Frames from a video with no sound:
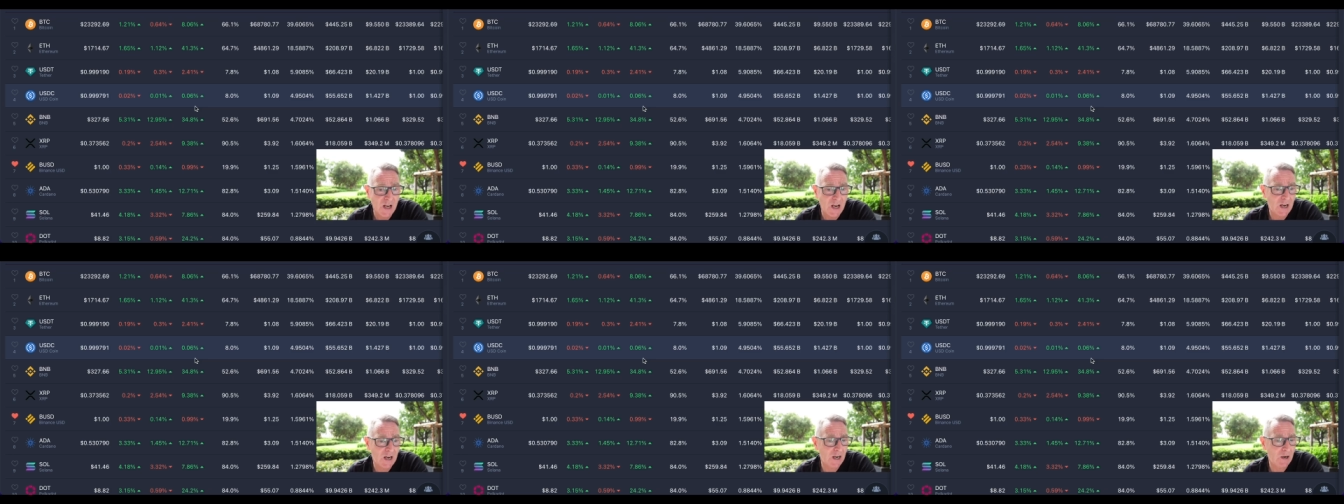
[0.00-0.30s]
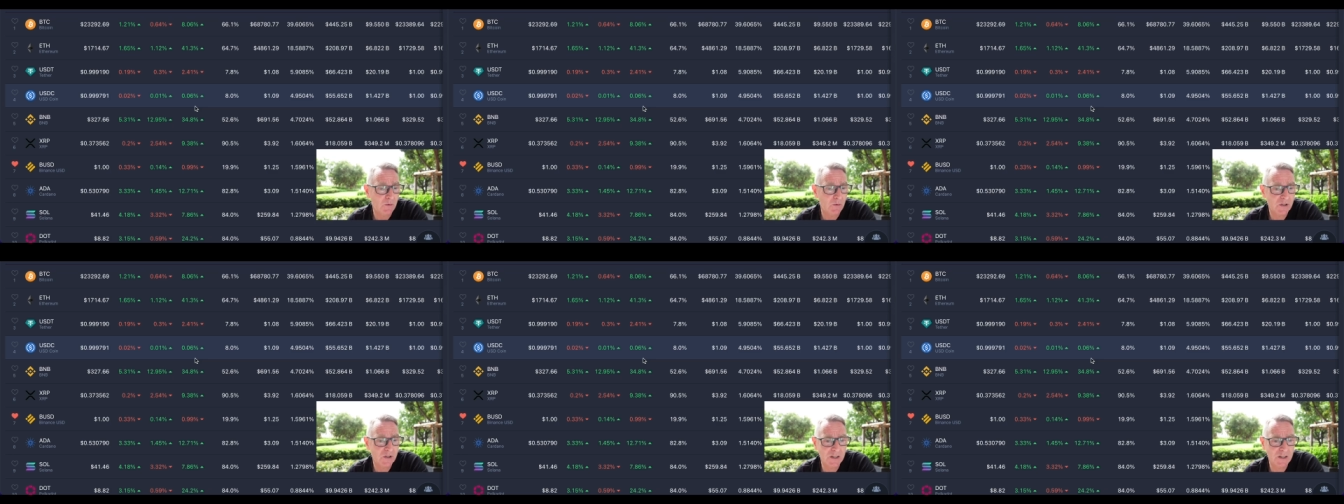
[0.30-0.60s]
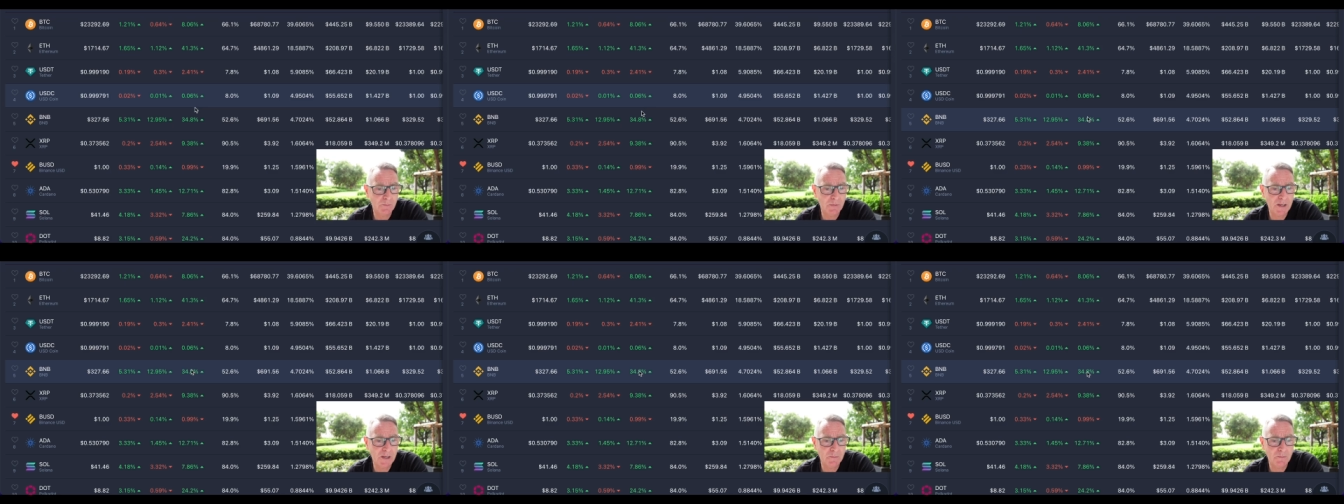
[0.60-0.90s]
We're
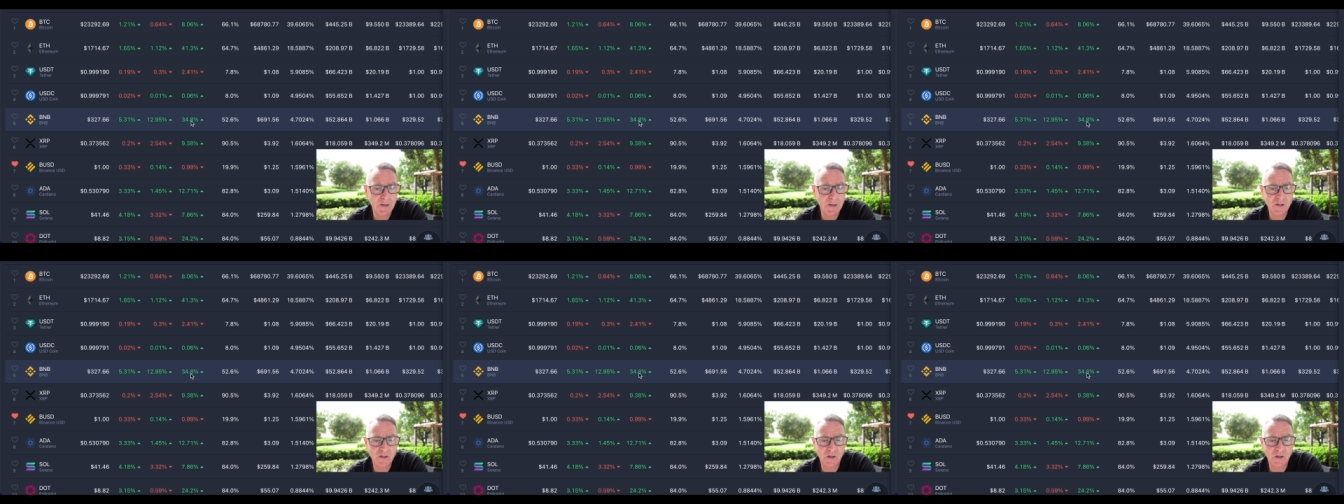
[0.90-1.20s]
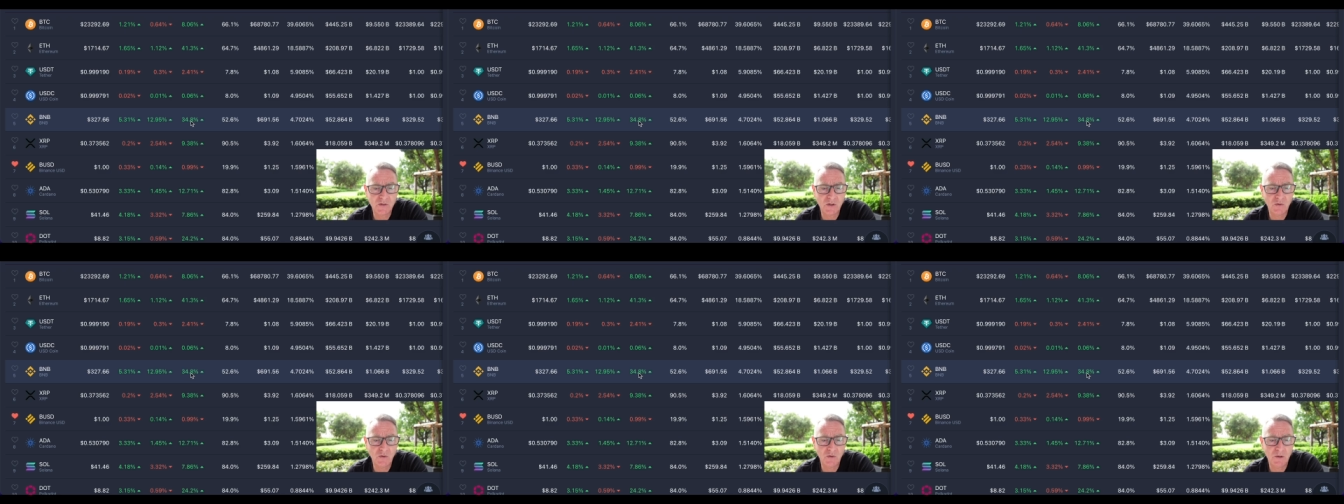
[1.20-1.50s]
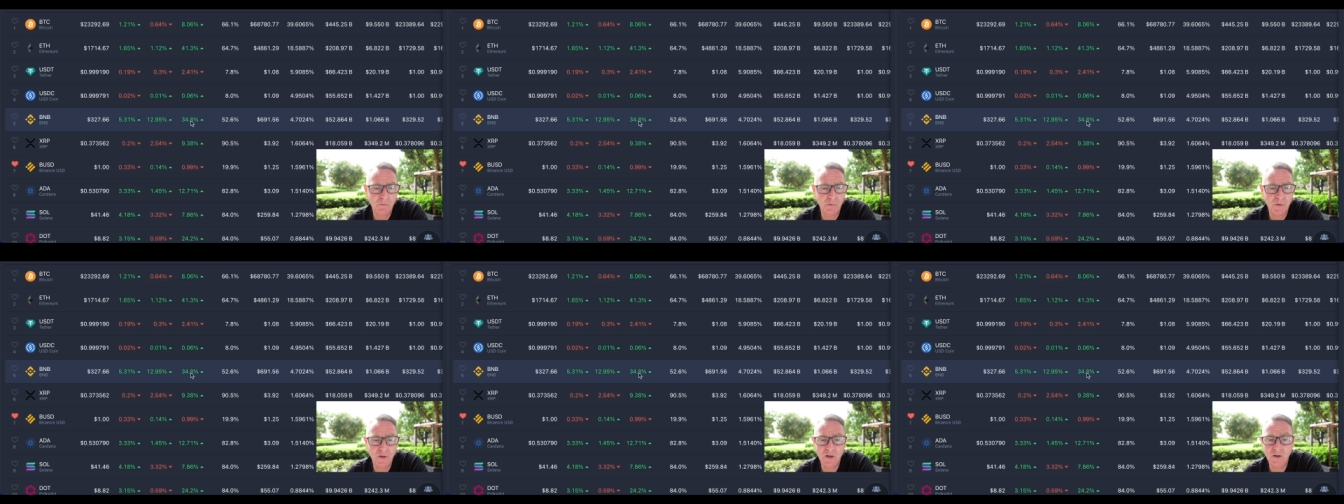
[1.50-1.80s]
seeing BNB is also
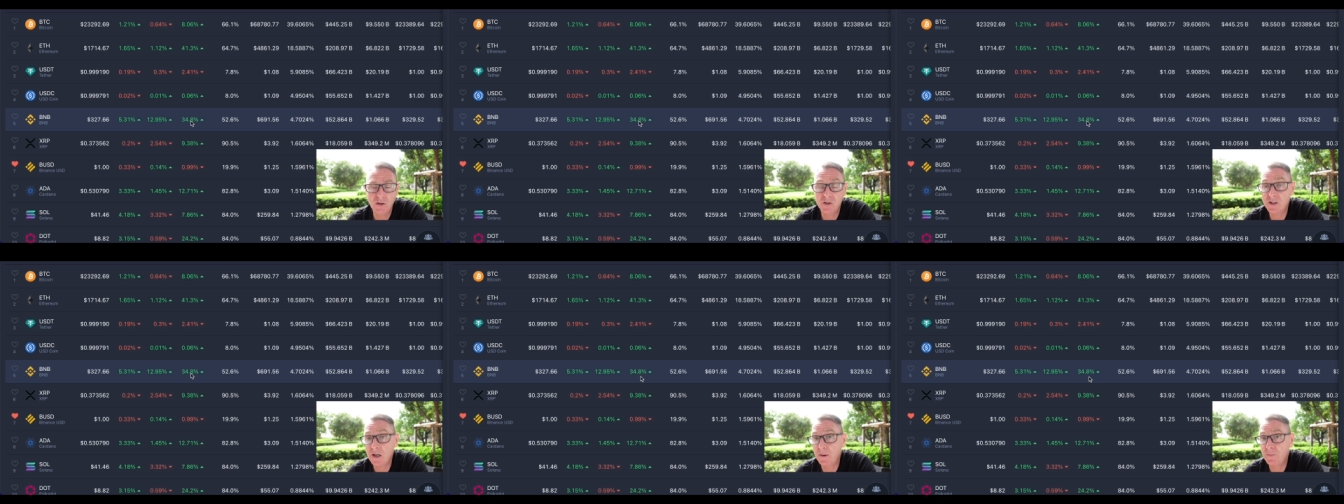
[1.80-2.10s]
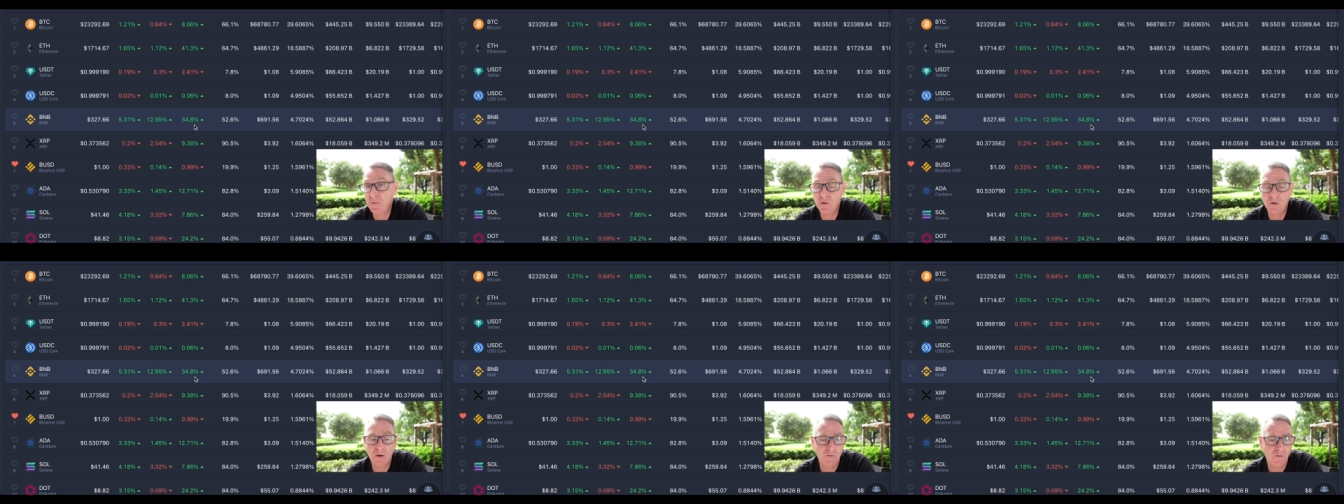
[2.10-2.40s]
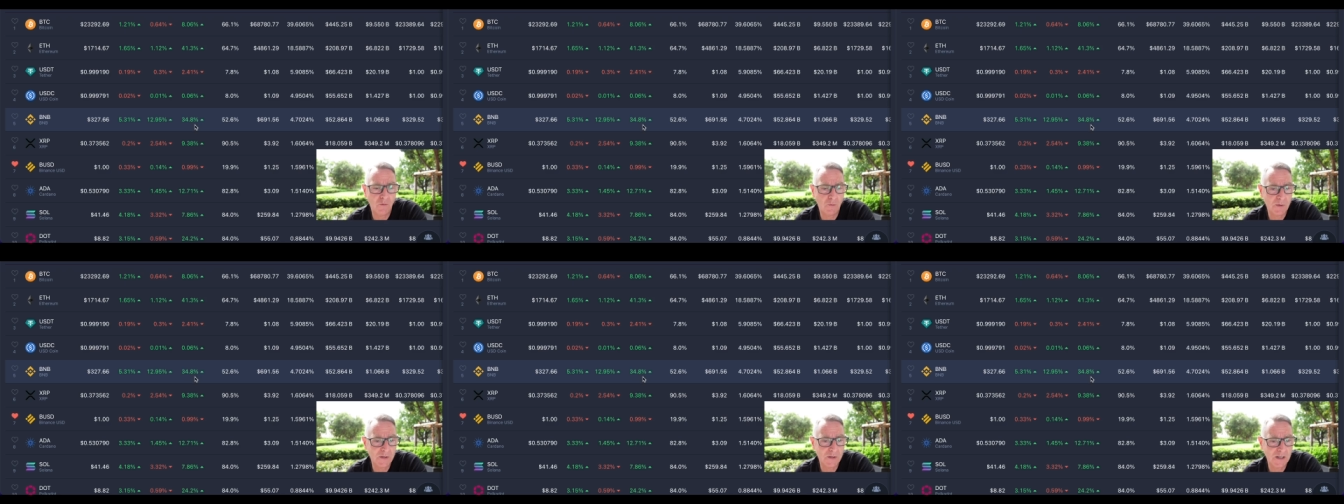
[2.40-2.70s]
doing pretty good. It's up
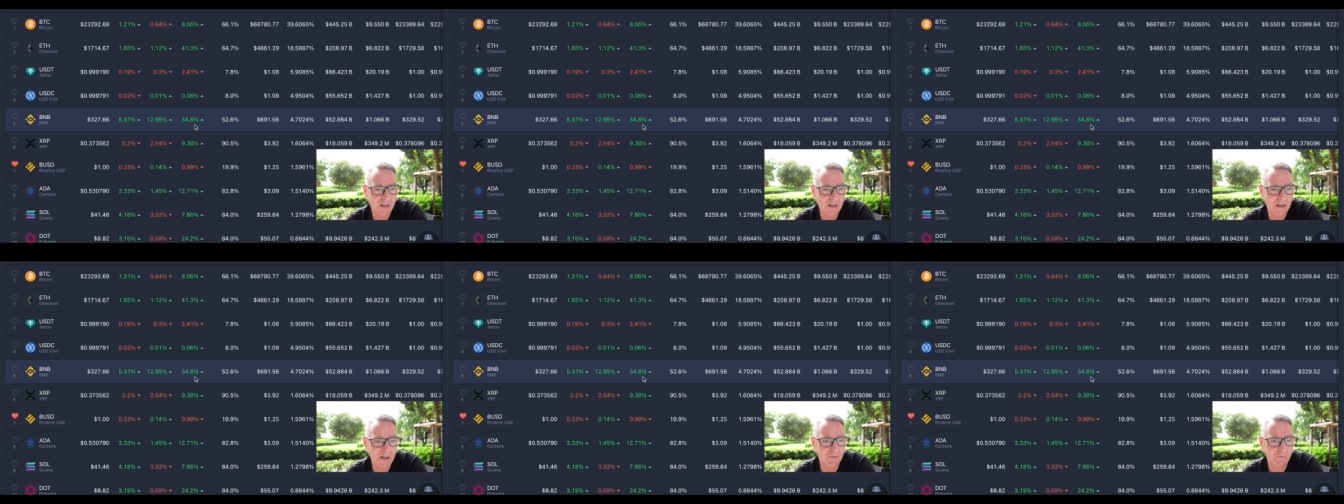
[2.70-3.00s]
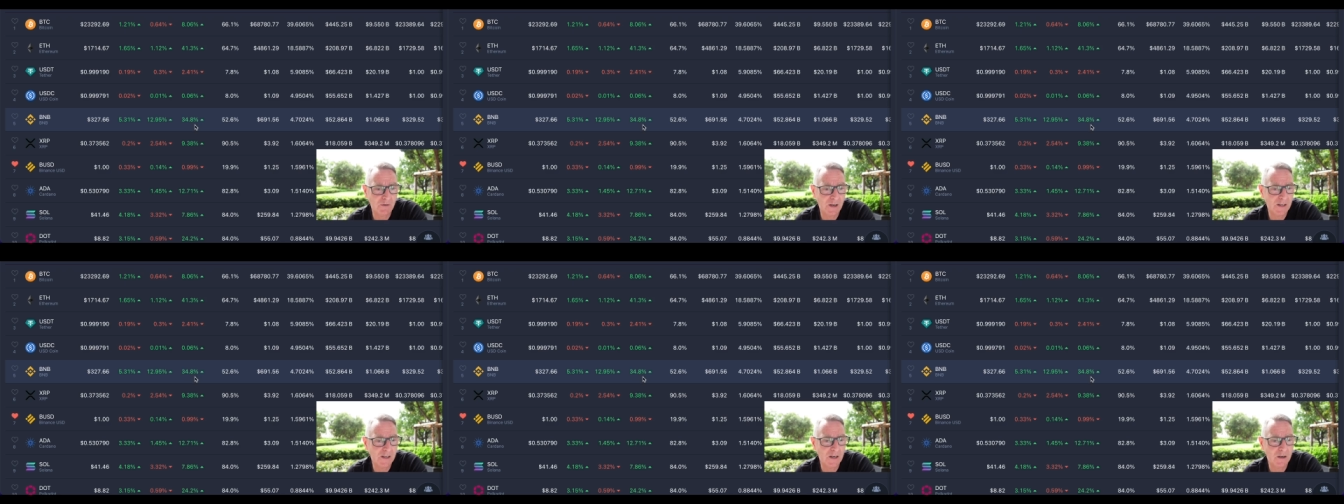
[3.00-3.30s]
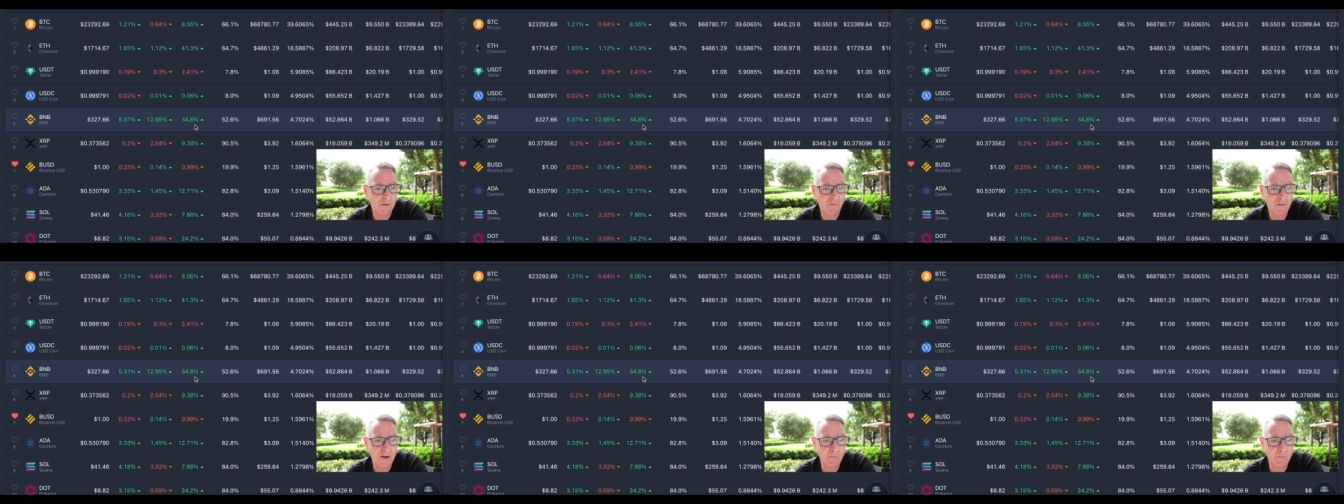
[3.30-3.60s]
34% and right
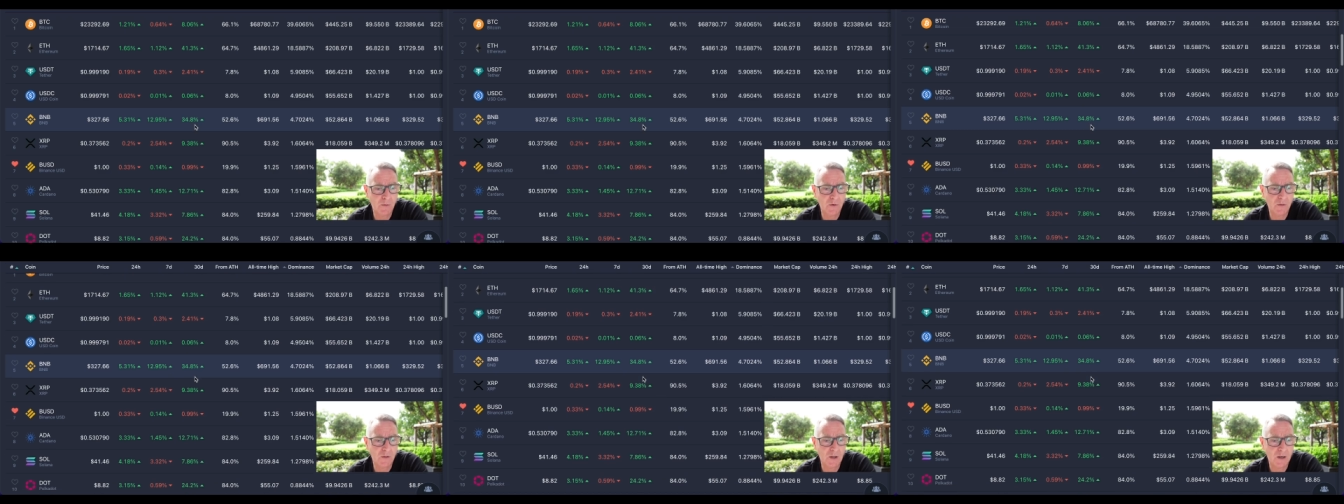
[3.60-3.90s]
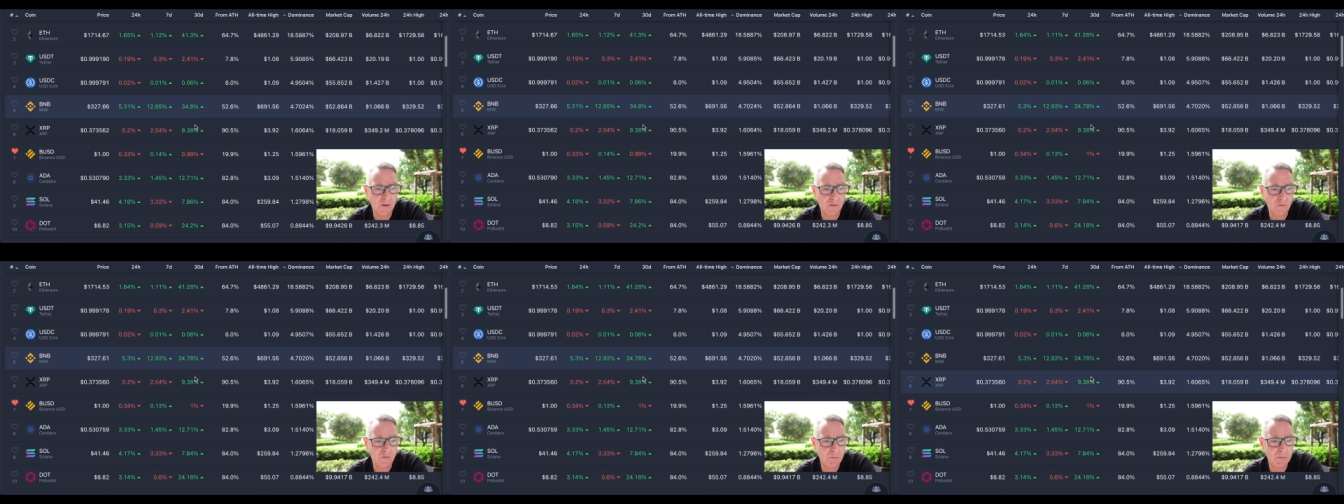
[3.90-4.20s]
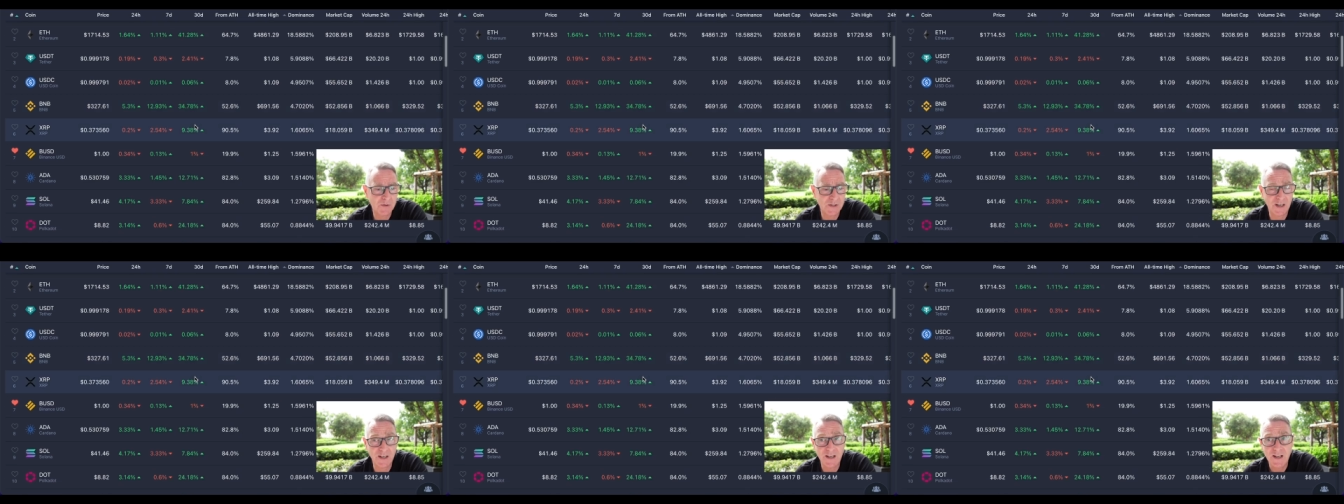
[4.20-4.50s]
now
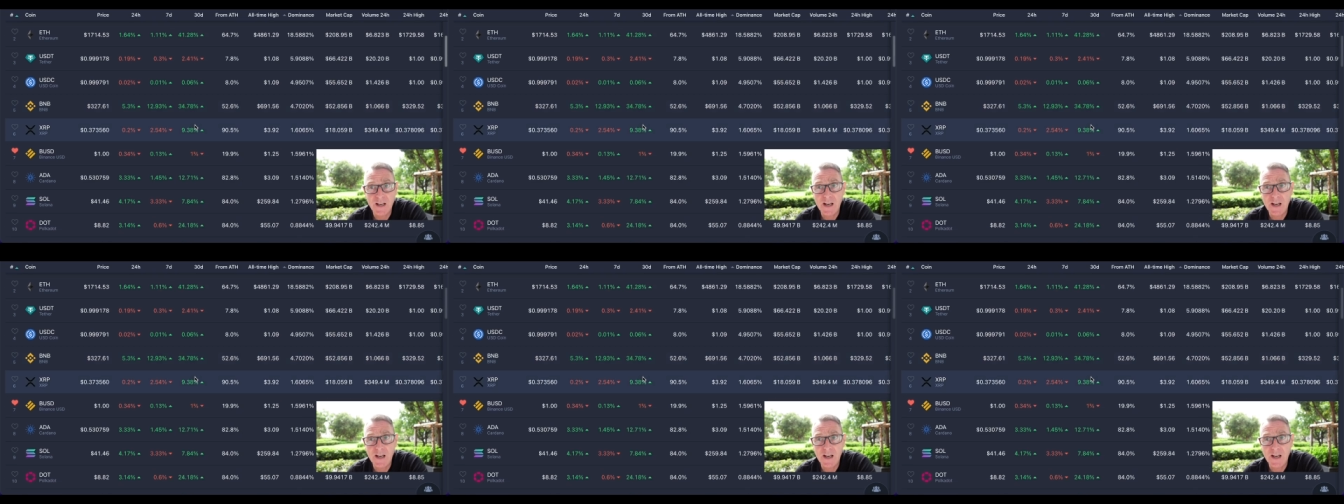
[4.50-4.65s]
5.3%.